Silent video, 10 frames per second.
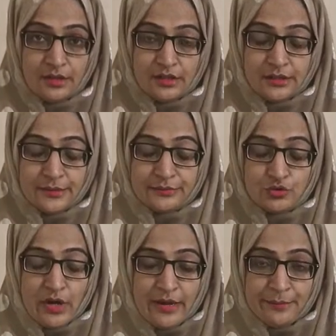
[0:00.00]

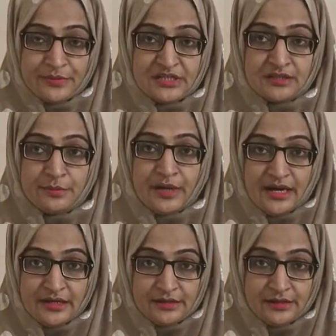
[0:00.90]
to empty the
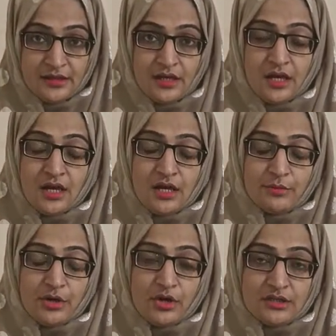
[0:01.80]
bladder,
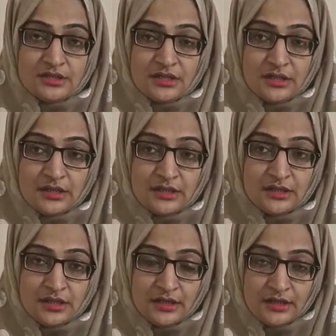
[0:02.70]
because in
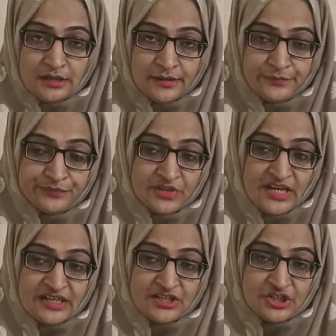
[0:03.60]
the
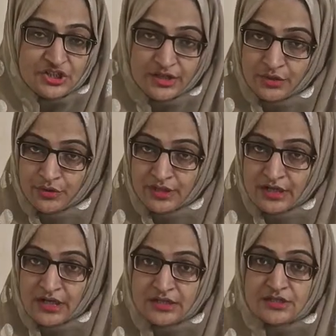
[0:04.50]
dilatation and
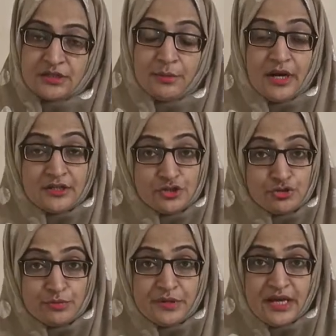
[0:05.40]
curettage the bladder
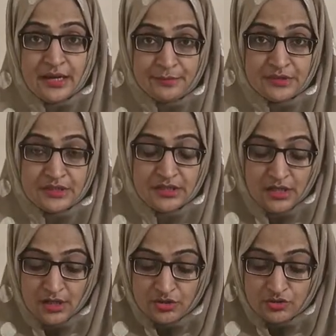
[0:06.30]
should be
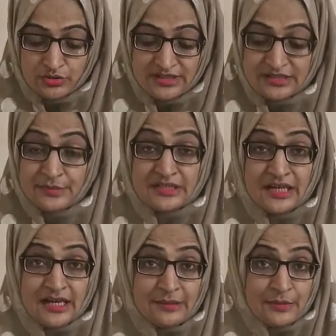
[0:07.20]
empty. So this
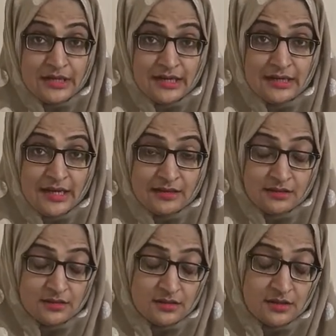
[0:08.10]
metallic
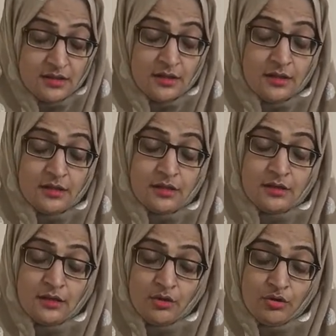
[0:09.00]
catheter
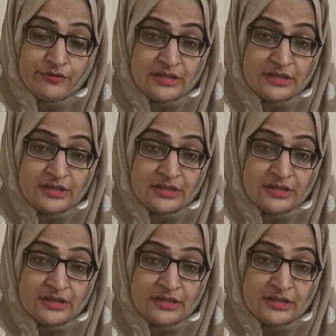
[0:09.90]
along